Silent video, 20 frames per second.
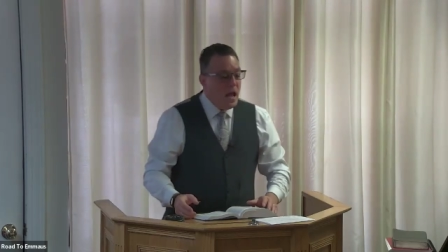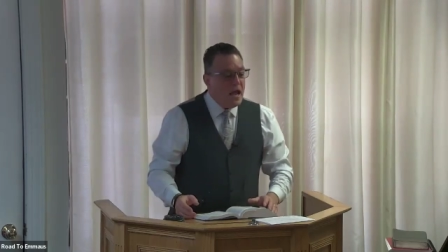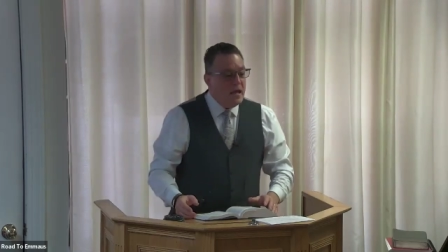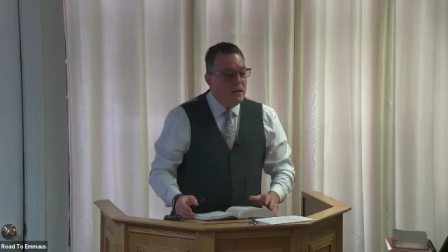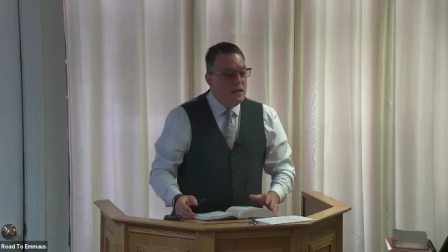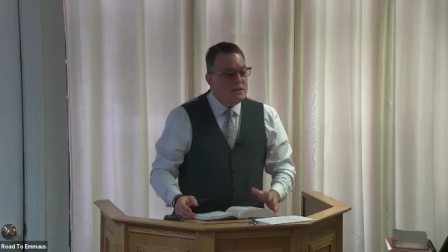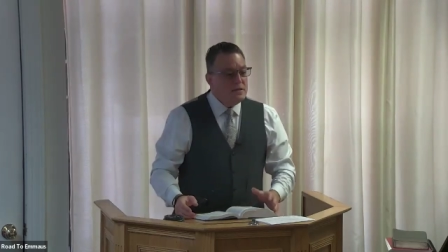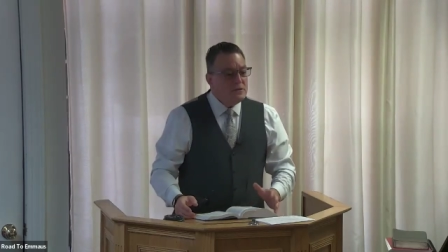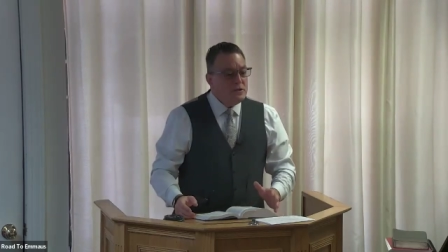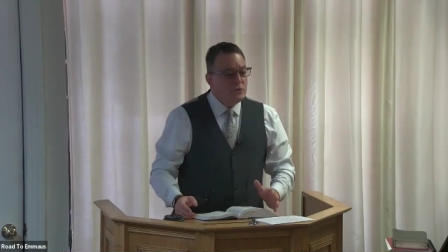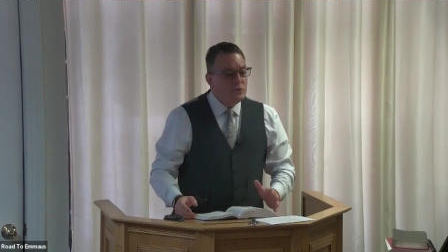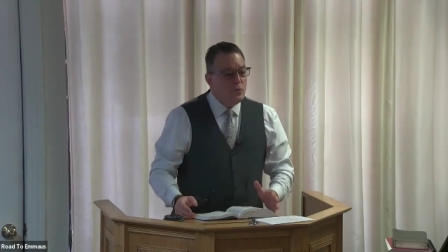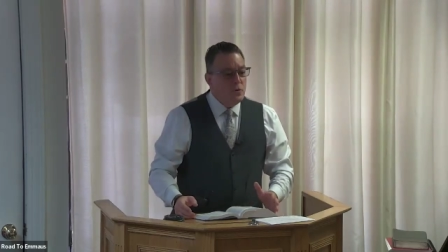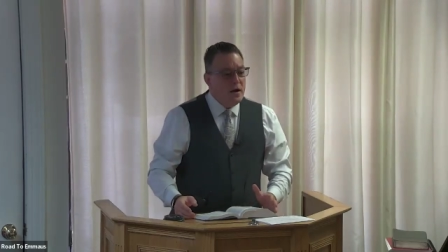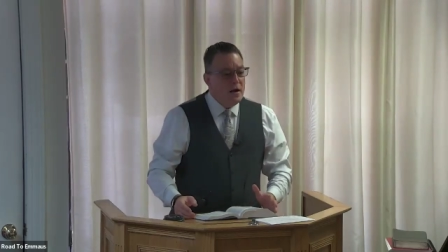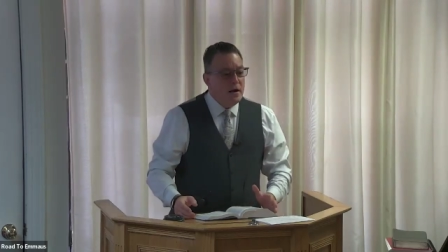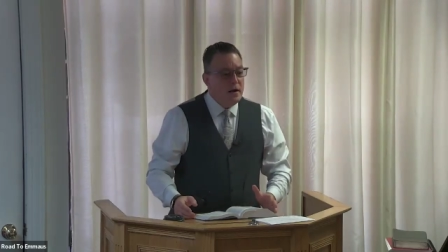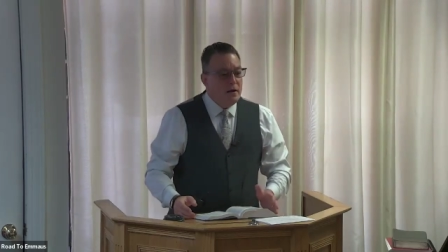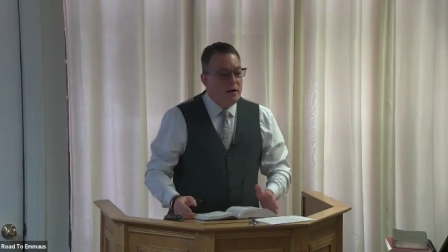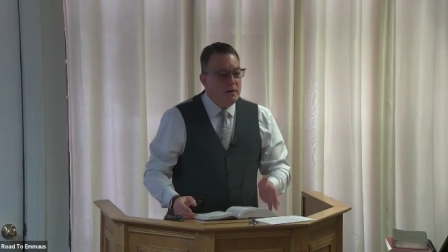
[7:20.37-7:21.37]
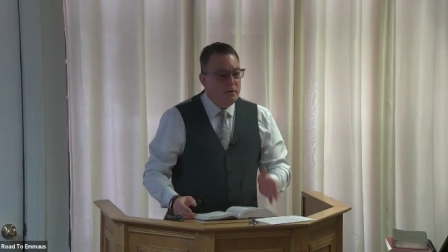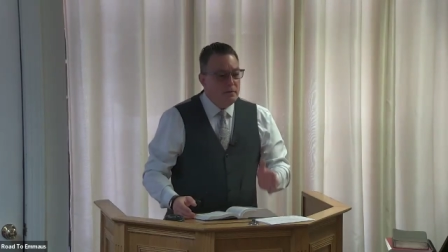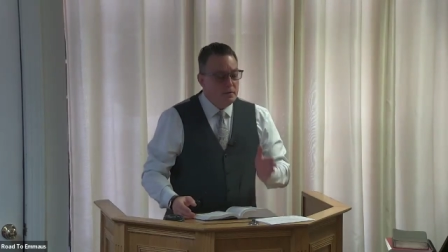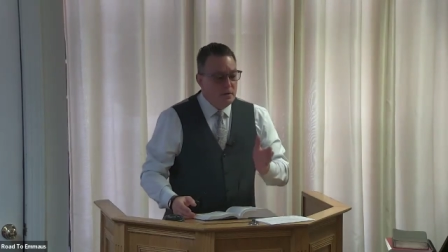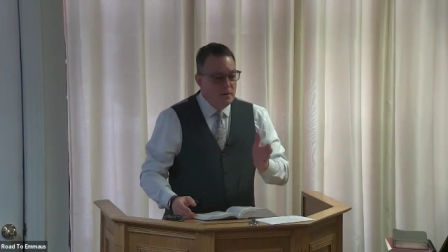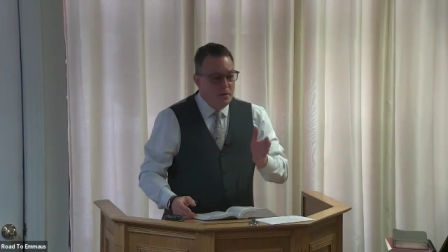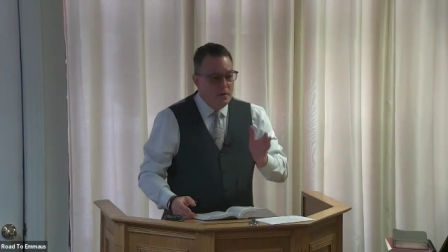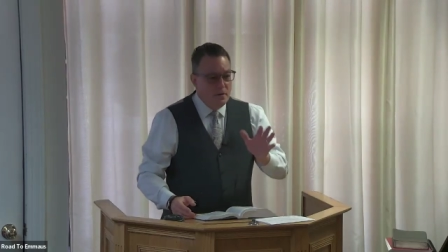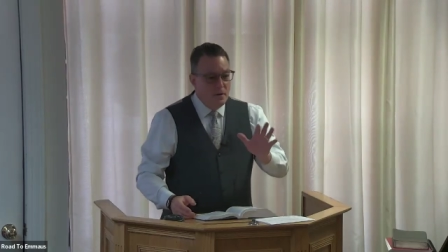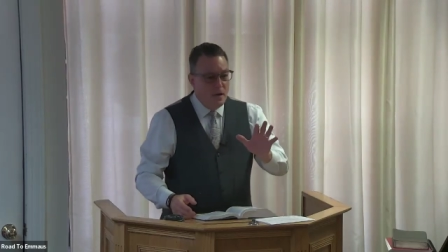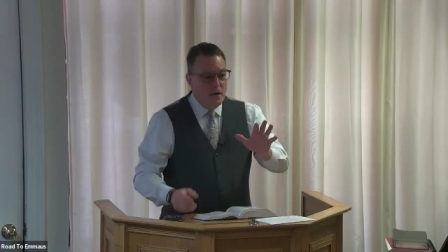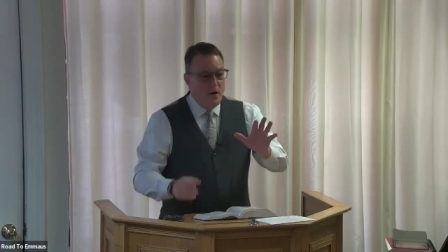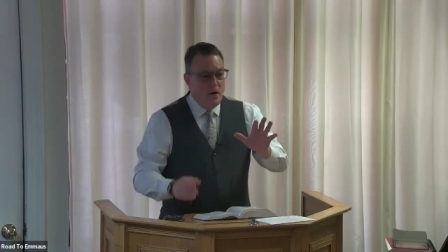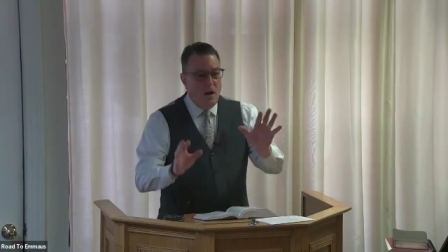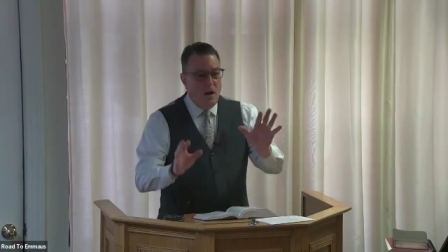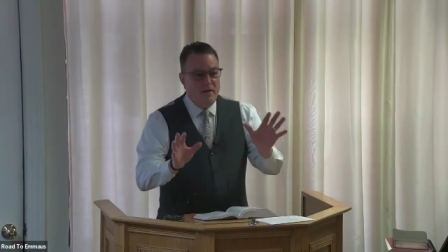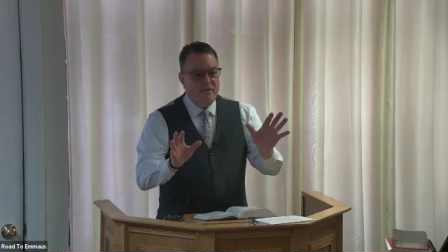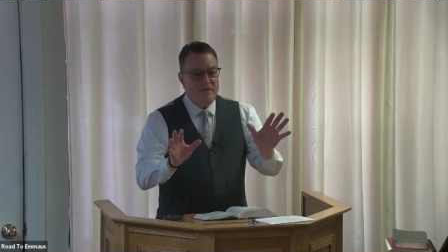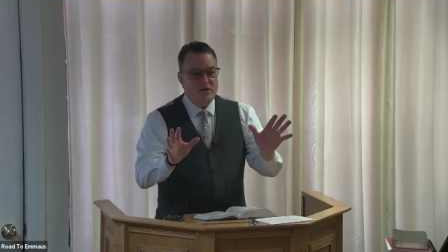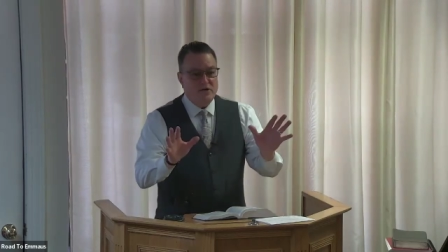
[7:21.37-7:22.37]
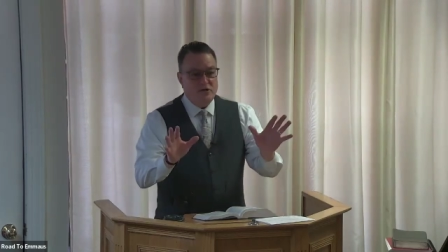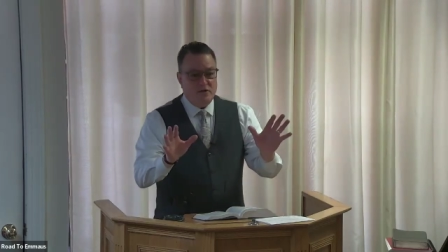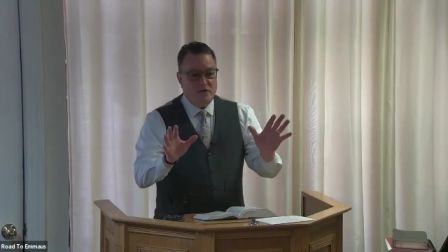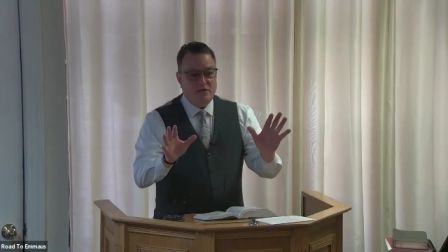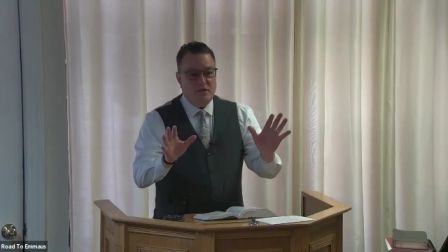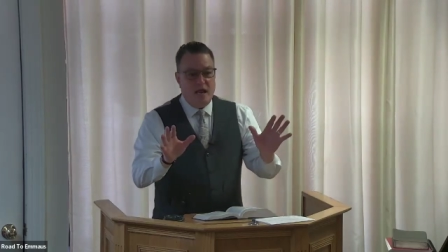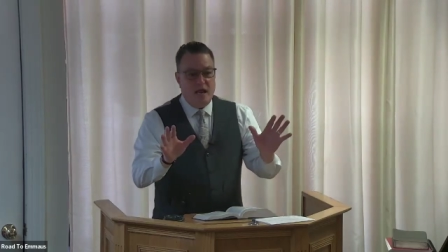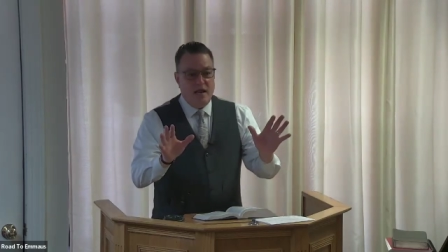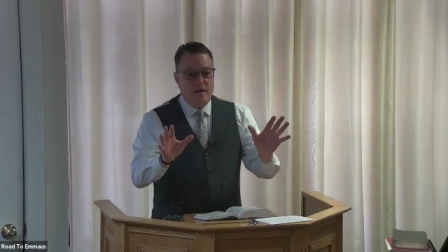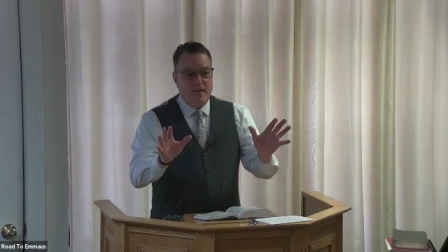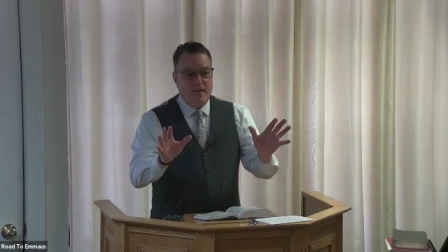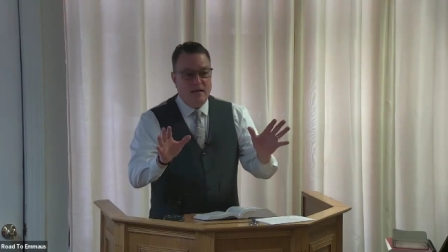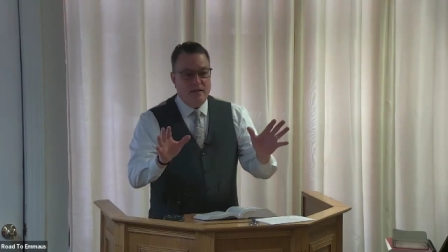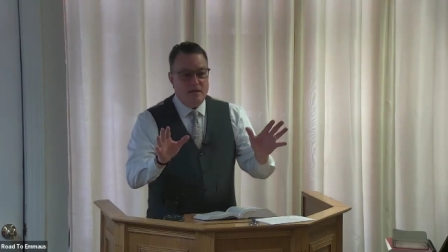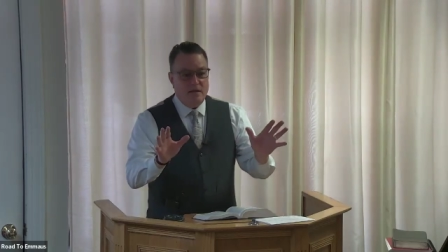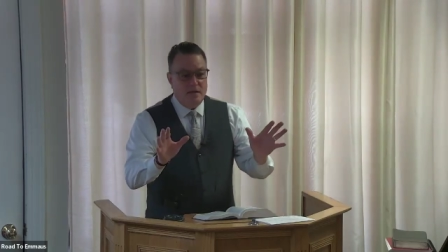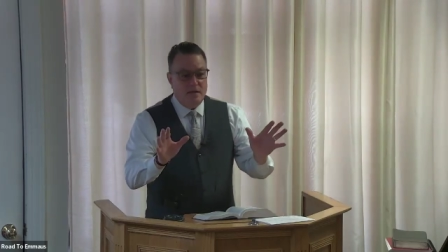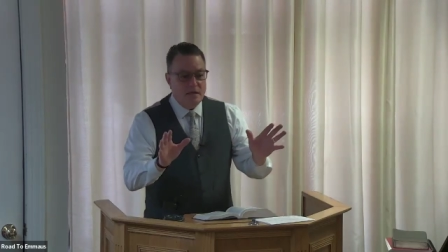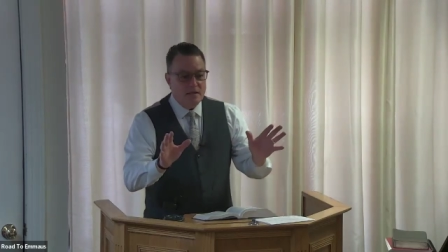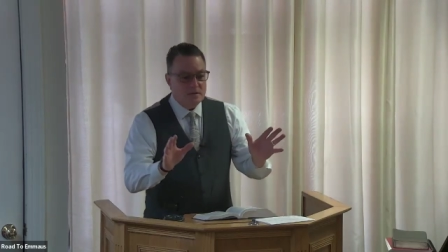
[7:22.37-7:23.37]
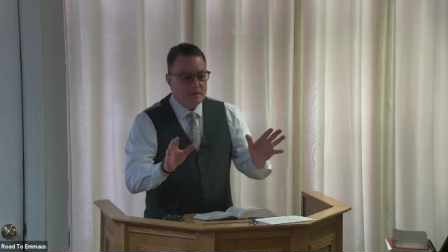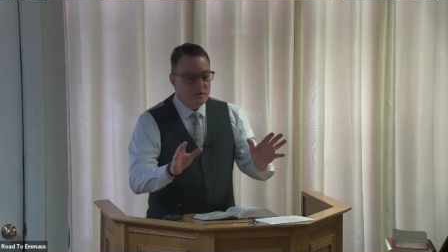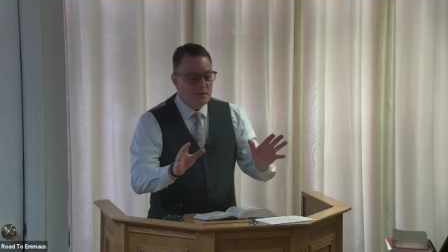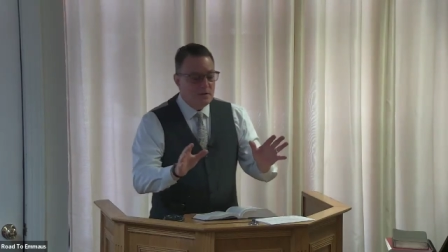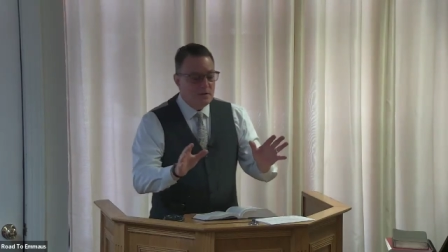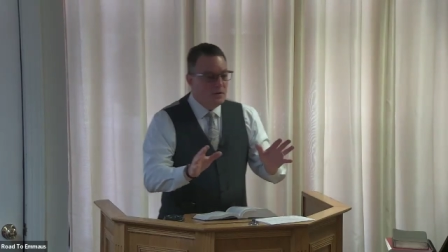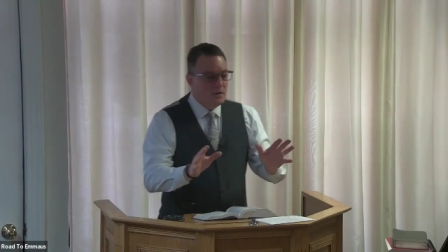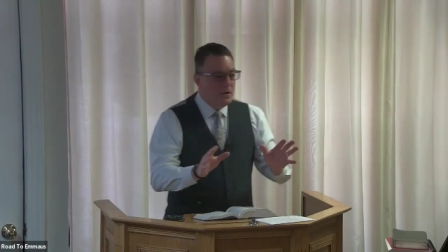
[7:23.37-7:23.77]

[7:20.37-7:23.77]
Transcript: And this is where, and all of us should say amen to this.